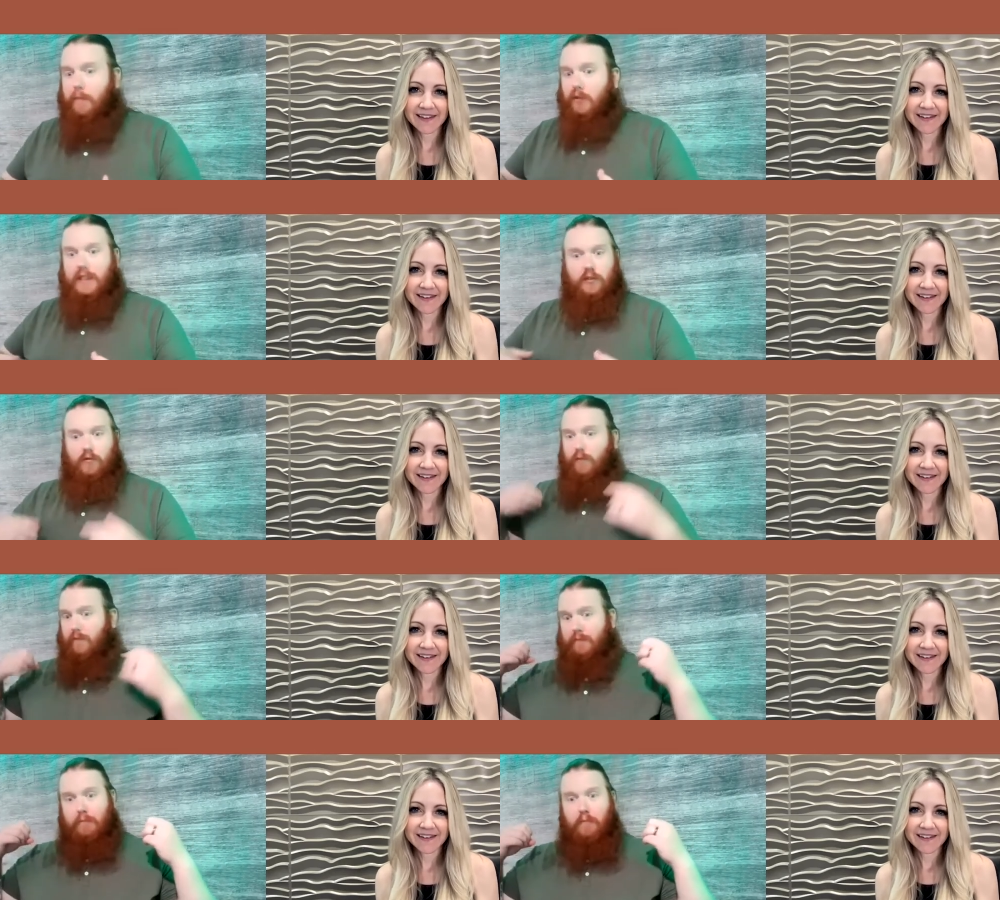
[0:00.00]
Speaker 1: people just
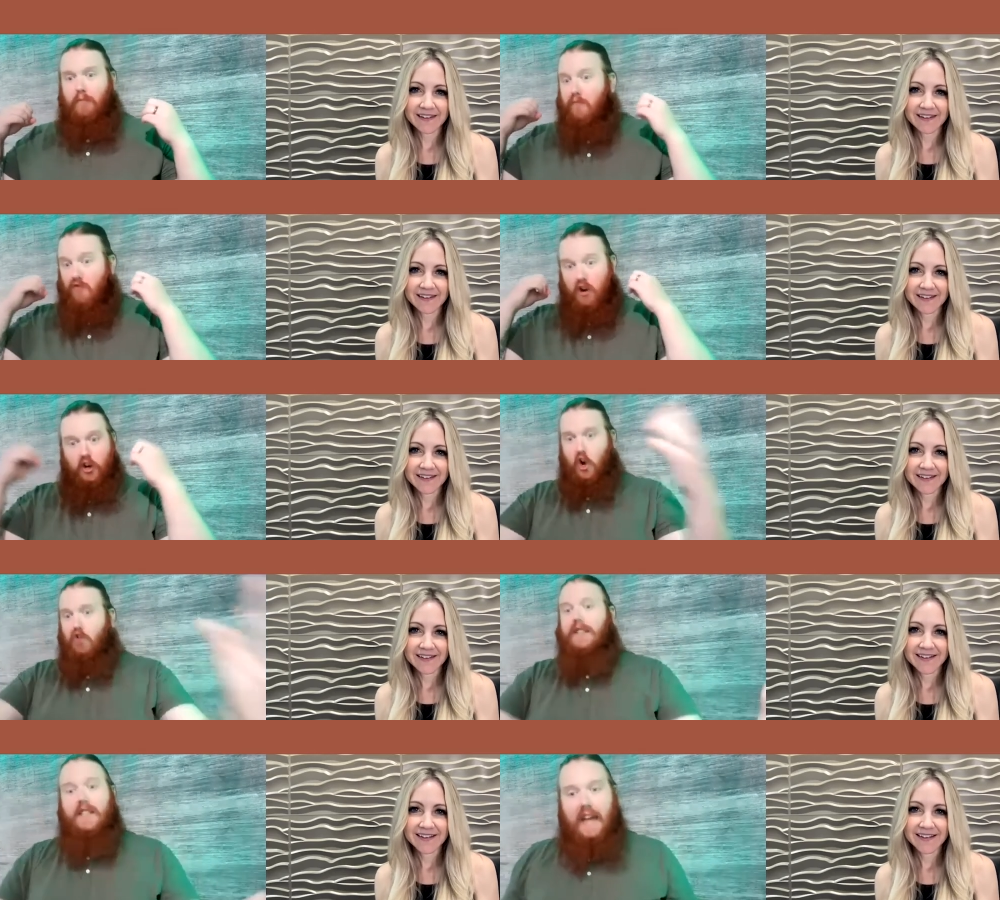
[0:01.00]

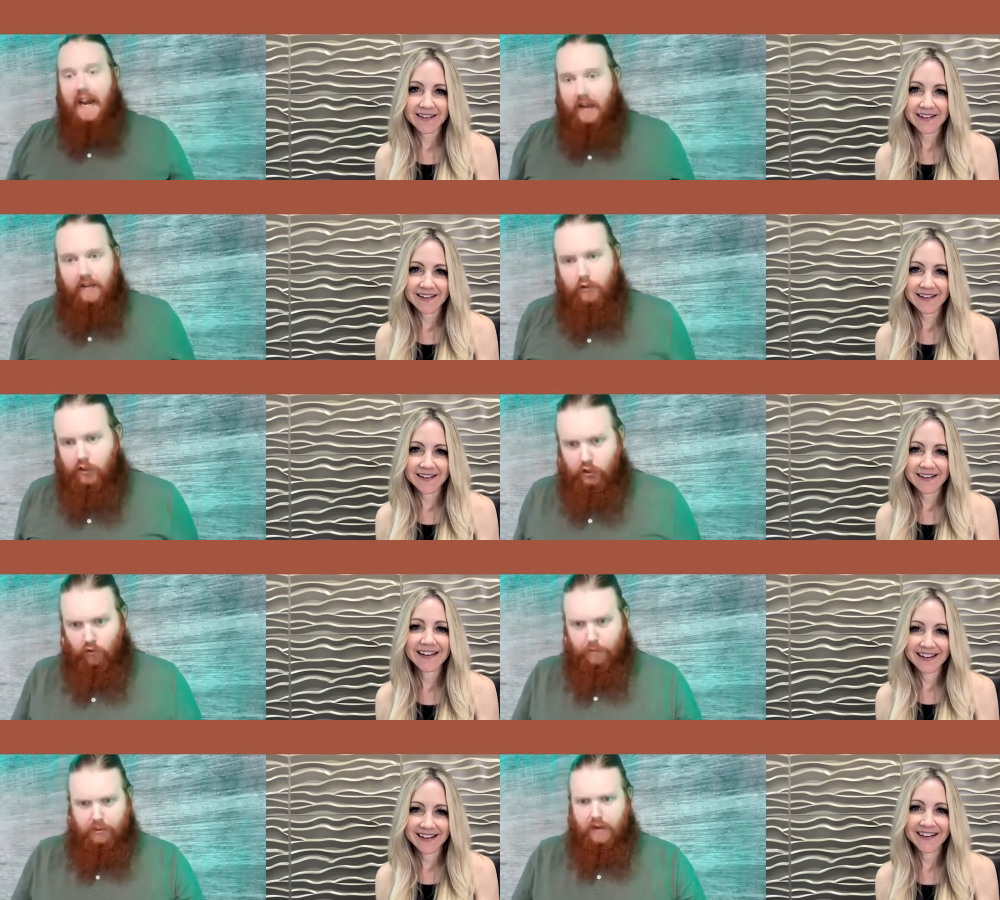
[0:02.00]
regurgitating their
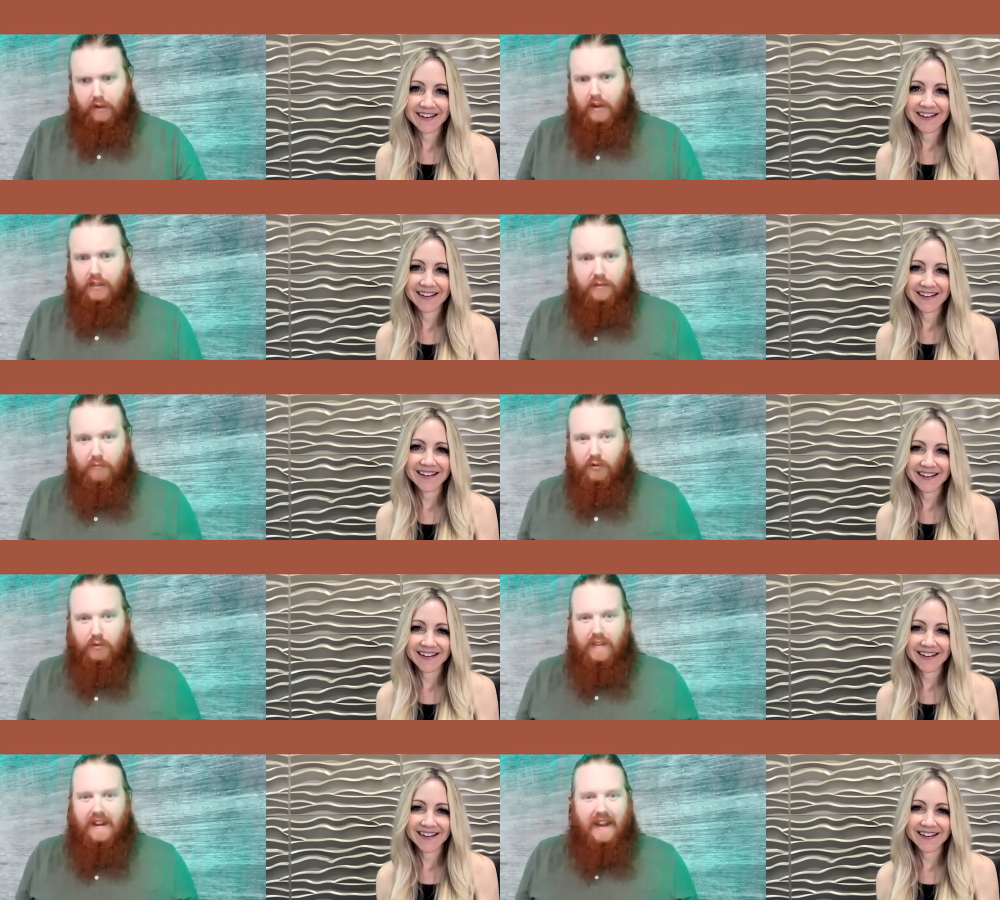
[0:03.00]
scripts on customers
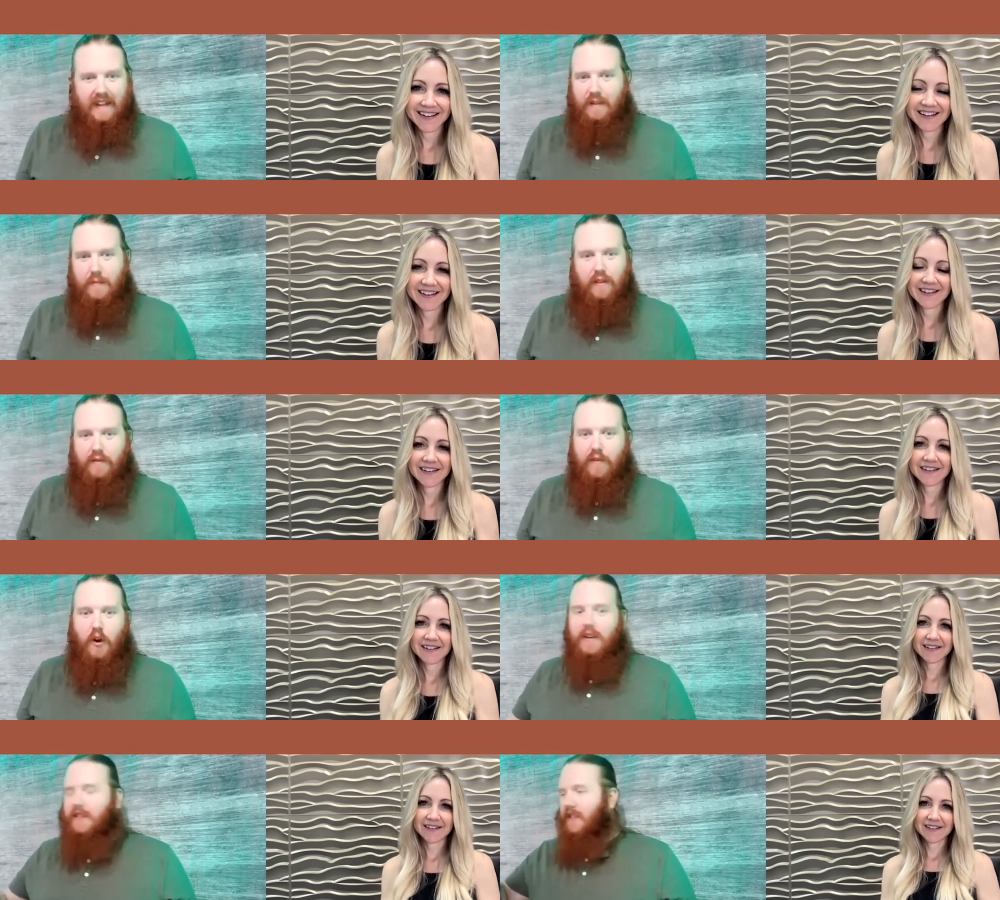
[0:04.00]
when they get them on the
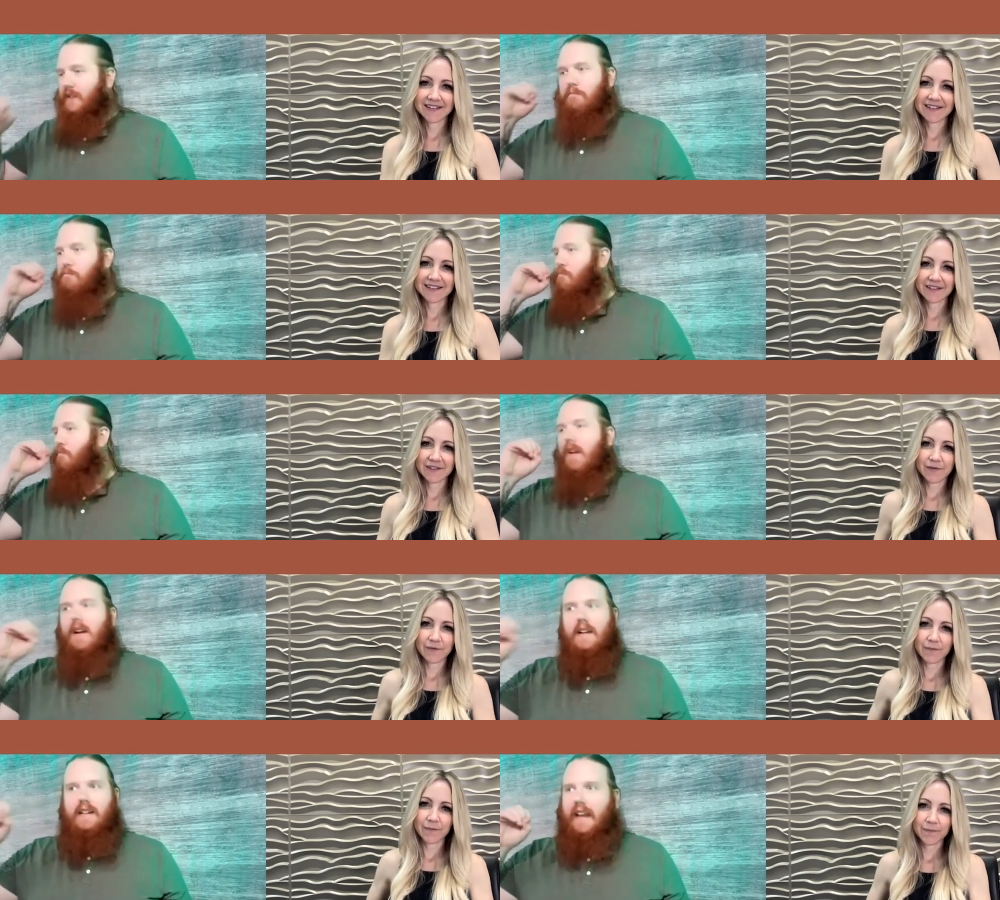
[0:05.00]
phone and just
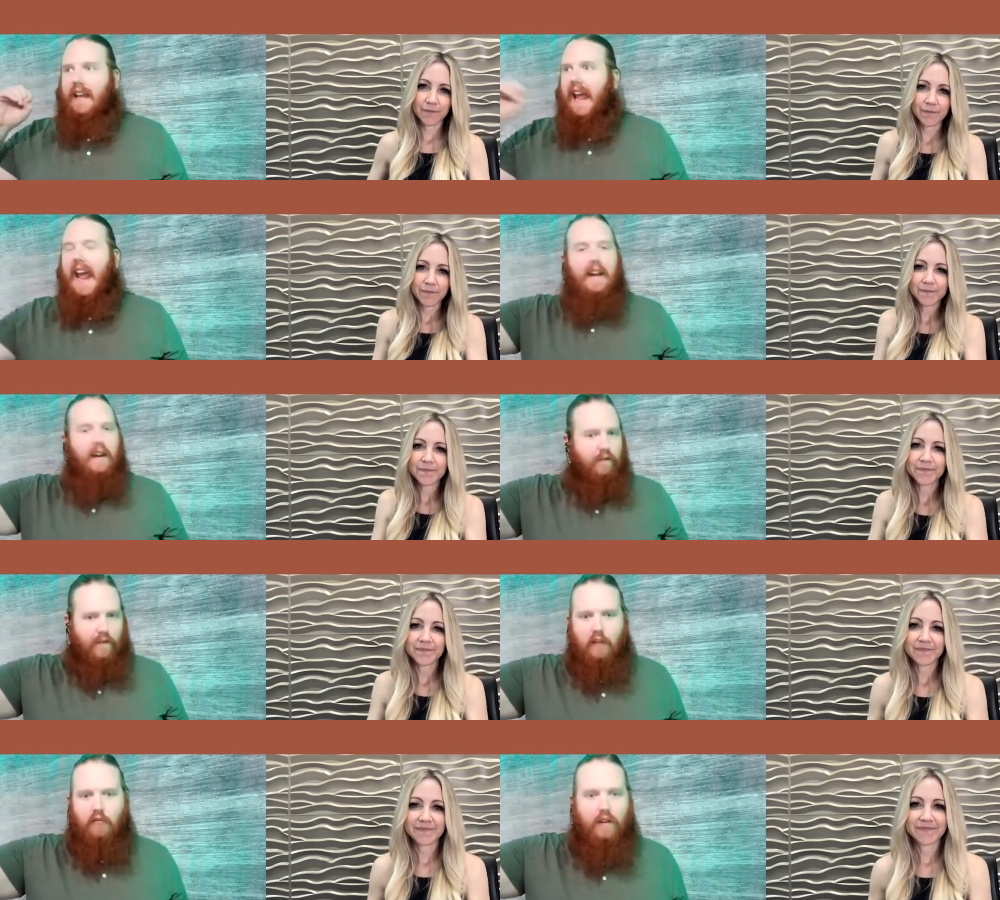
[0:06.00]
cannon
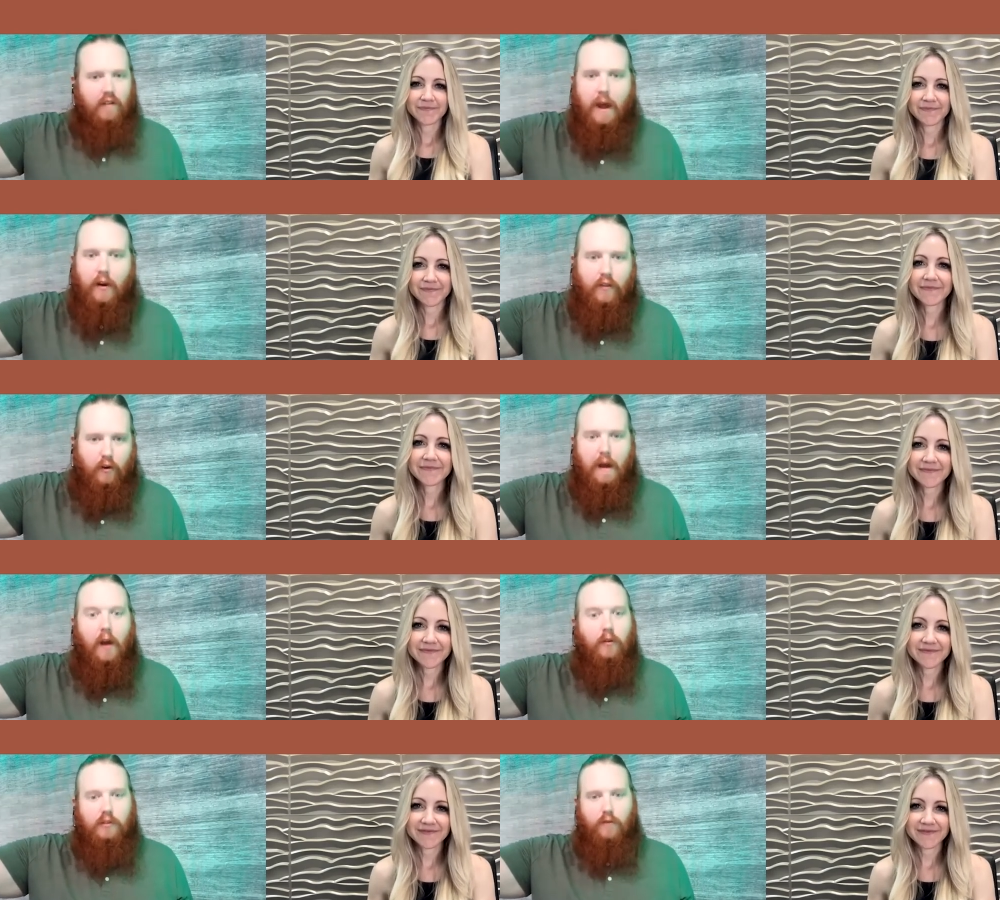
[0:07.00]
firing them out of their
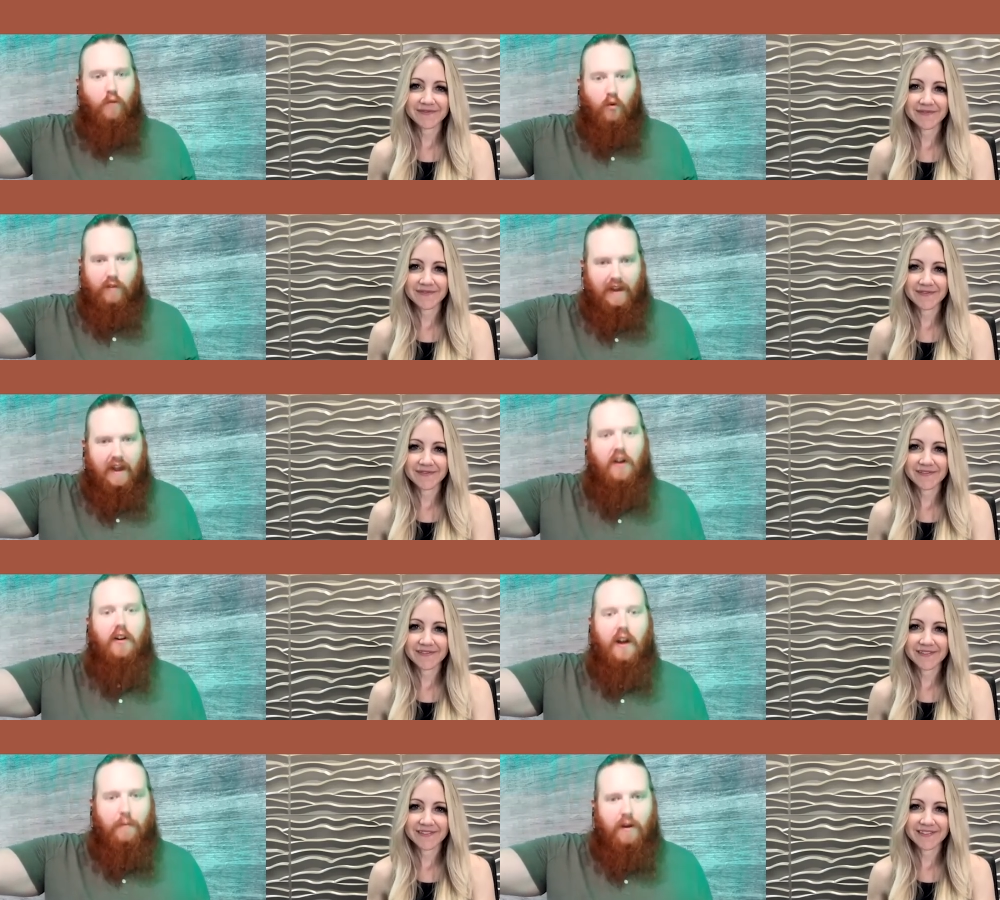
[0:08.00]
mouths before they get
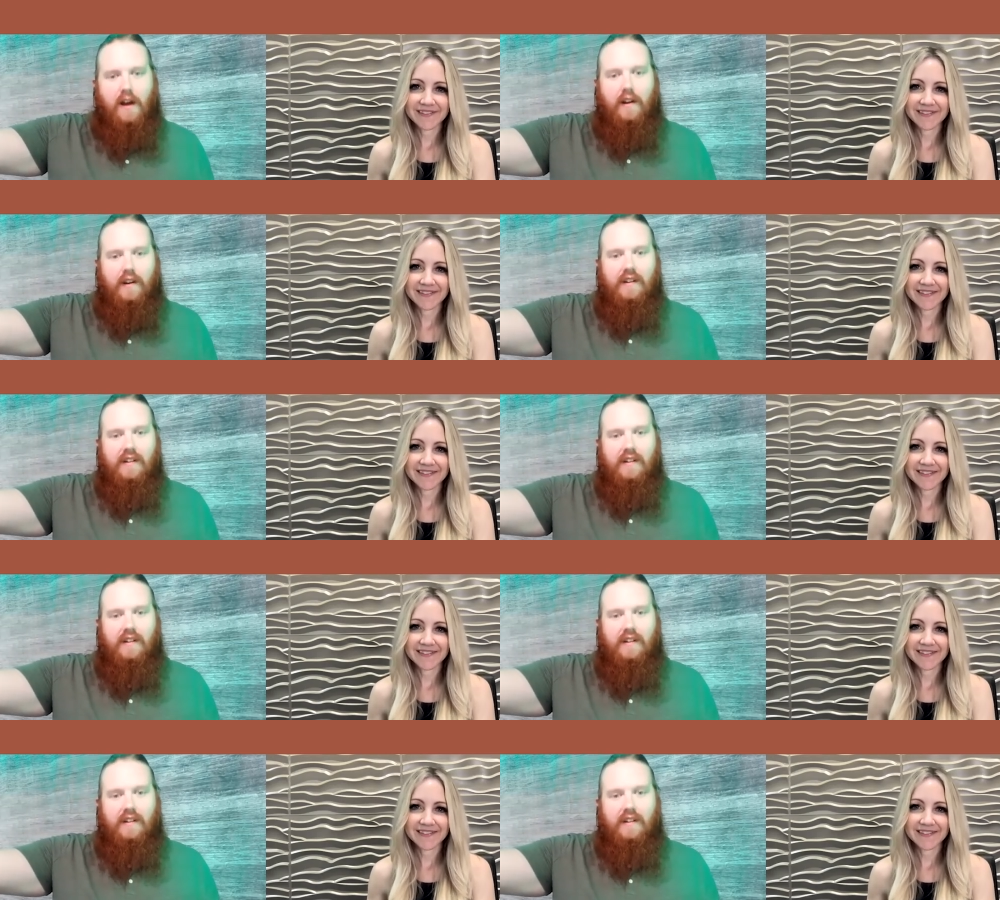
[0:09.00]
hung up on.